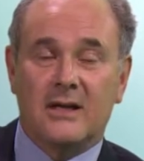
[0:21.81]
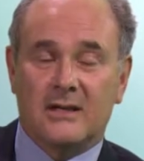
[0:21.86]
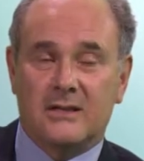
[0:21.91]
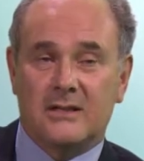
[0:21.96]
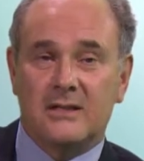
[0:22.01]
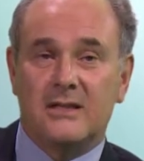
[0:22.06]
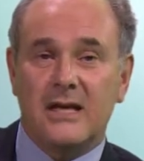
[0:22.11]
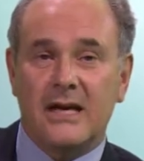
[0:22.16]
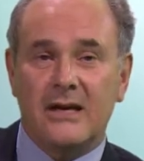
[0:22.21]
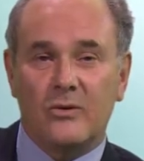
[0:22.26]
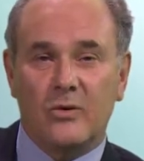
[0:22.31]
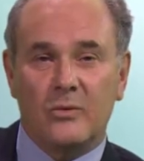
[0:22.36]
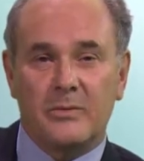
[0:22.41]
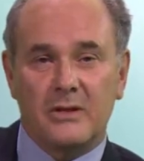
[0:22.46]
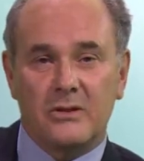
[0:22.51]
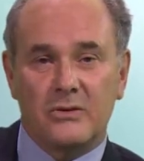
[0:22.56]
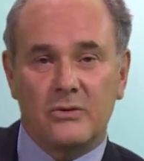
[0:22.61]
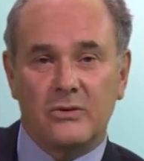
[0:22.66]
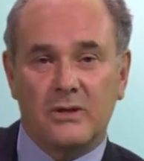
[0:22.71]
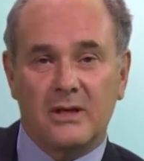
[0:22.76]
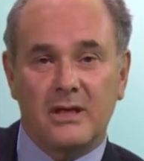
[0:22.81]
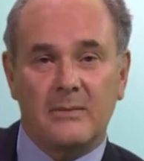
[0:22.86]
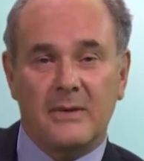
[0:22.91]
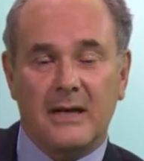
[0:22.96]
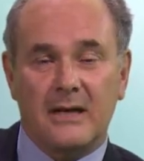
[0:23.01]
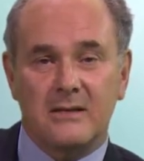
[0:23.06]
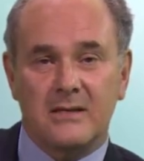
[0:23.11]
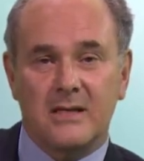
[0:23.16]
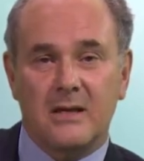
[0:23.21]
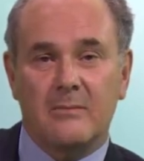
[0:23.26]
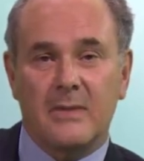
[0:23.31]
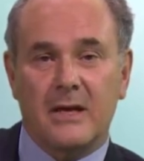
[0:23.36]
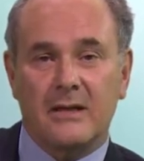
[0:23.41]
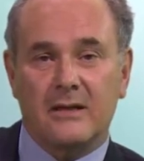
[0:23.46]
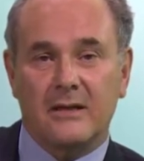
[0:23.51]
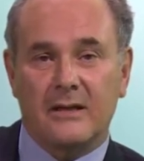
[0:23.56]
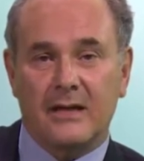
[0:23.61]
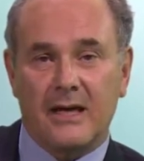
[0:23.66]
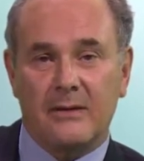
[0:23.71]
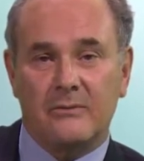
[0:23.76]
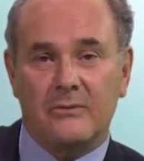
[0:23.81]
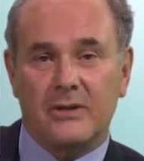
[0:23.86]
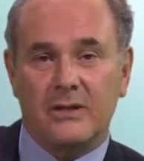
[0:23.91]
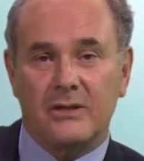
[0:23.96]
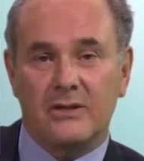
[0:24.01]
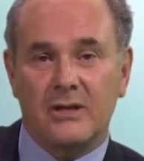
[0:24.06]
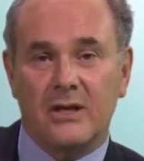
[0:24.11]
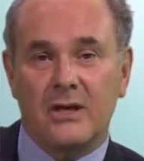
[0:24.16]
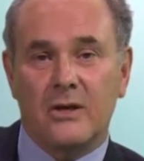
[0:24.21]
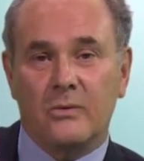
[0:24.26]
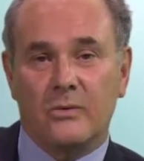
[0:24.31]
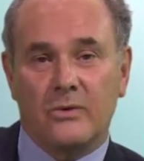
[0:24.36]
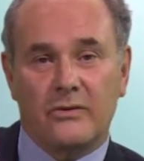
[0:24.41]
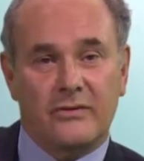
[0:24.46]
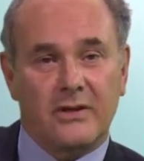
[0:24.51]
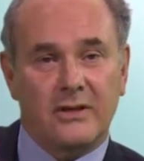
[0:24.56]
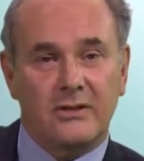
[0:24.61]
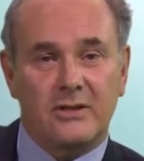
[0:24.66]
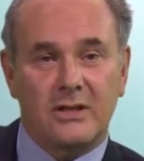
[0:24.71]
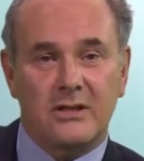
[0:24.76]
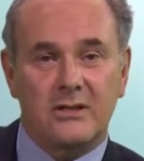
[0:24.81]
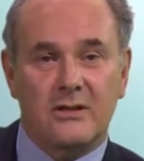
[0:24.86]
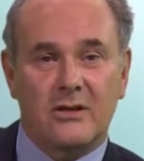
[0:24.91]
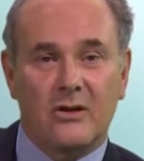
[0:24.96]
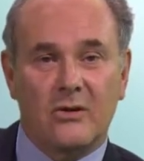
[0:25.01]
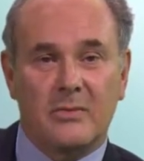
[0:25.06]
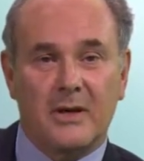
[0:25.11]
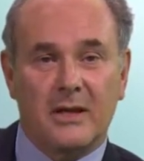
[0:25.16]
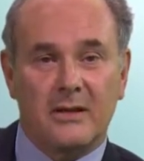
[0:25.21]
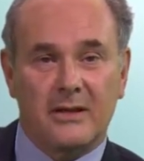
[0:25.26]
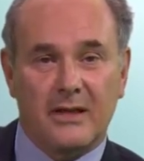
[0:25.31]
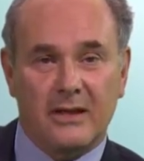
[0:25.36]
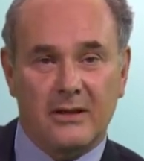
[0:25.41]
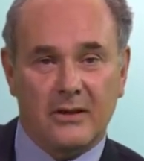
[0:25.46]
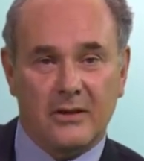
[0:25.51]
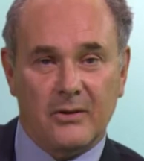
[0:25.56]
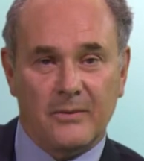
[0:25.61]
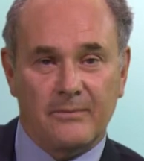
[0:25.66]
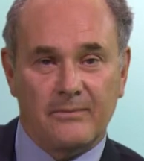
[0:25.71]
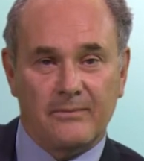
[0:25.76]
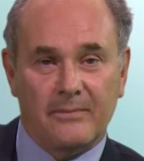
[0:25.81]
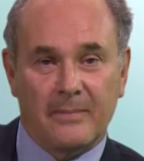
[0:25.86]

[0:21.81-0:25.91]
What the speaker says: Today we'll be talking about submacular hemorrhage with Francesco Bandello.